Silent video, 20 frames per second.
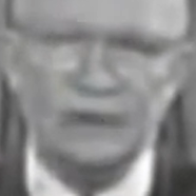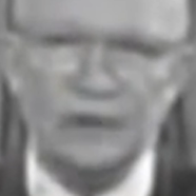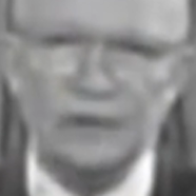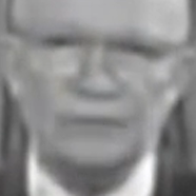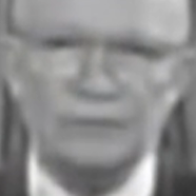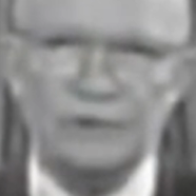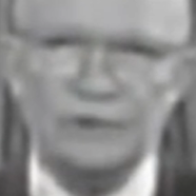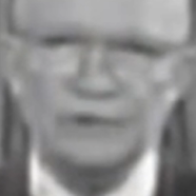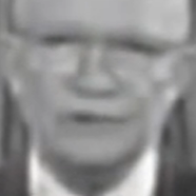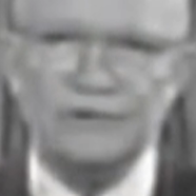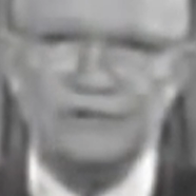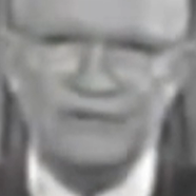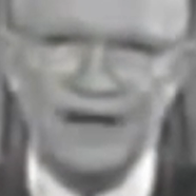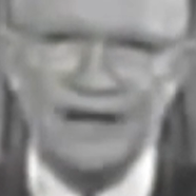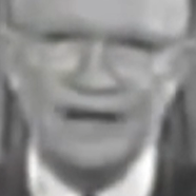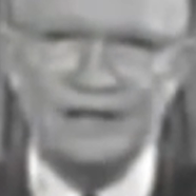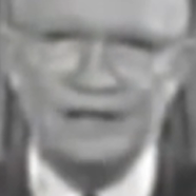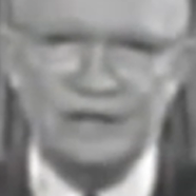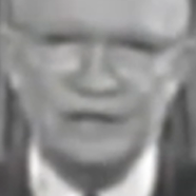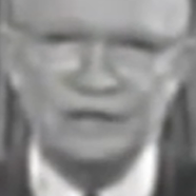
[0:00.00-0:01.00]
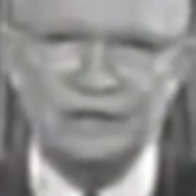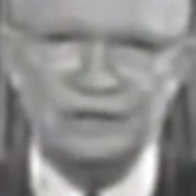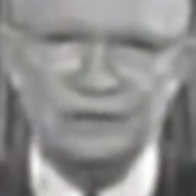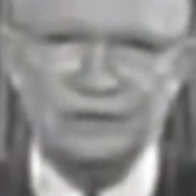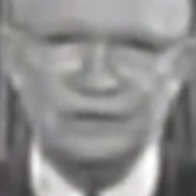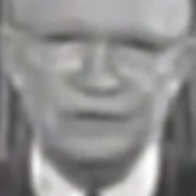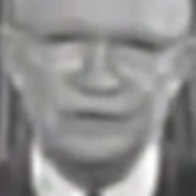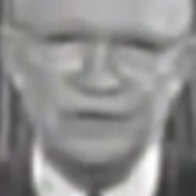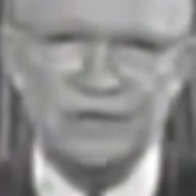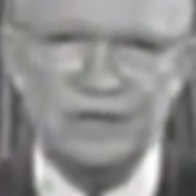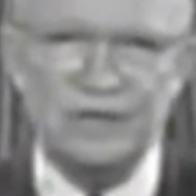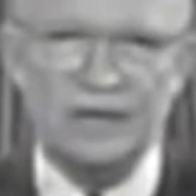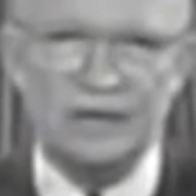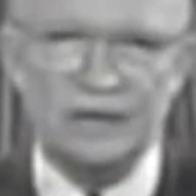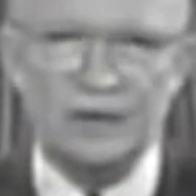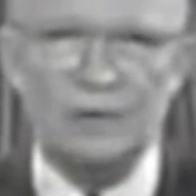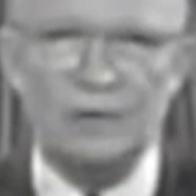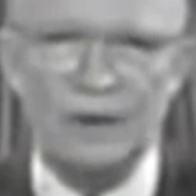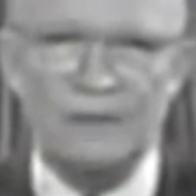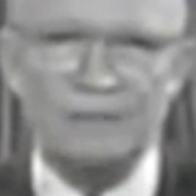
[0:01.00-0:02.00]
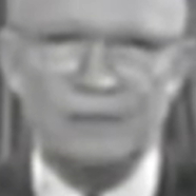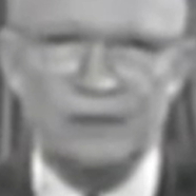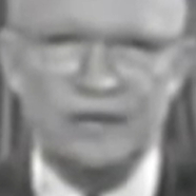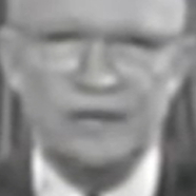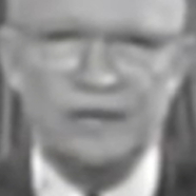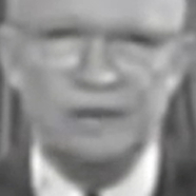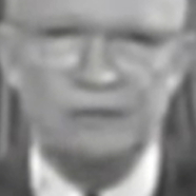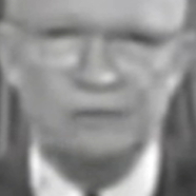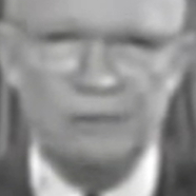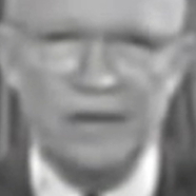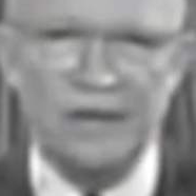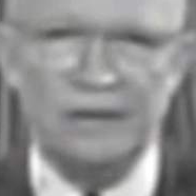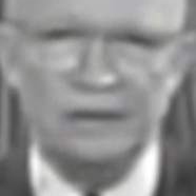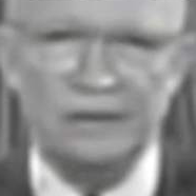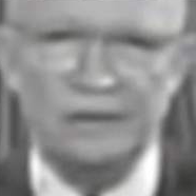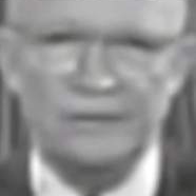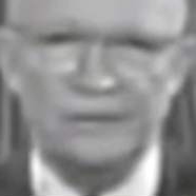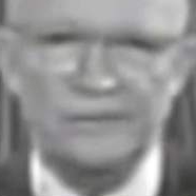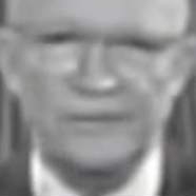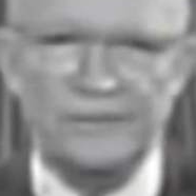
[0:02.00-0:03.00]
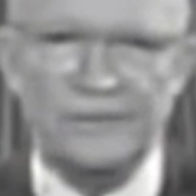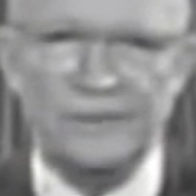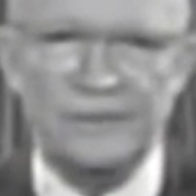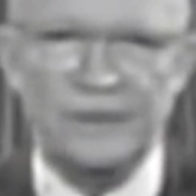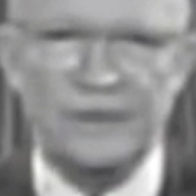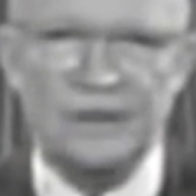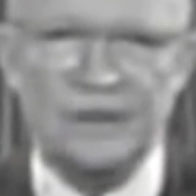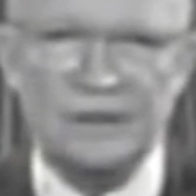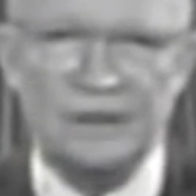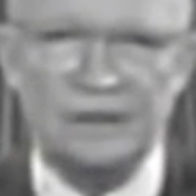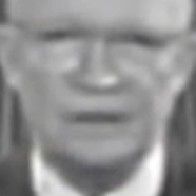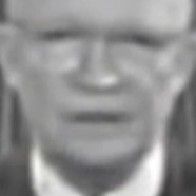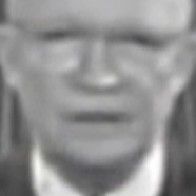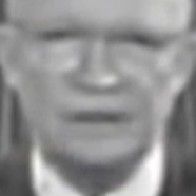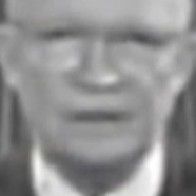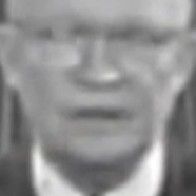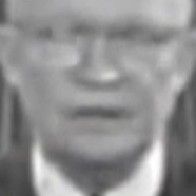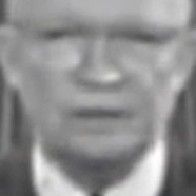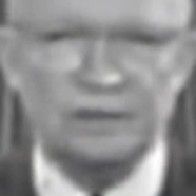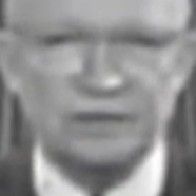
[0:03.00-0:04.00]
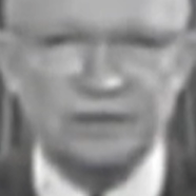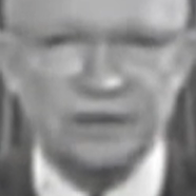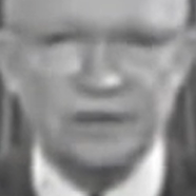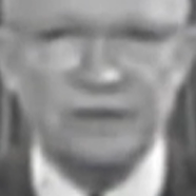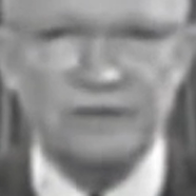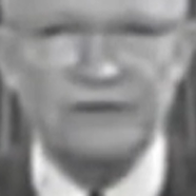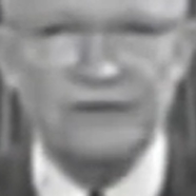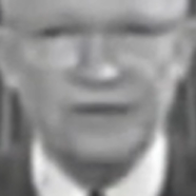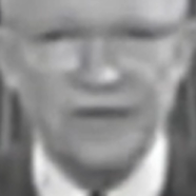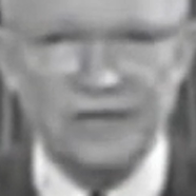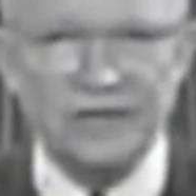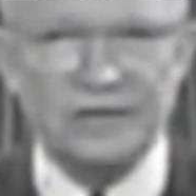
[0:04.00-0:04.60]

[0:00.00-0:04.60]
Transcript: on most vital issues, cooperated well to serve the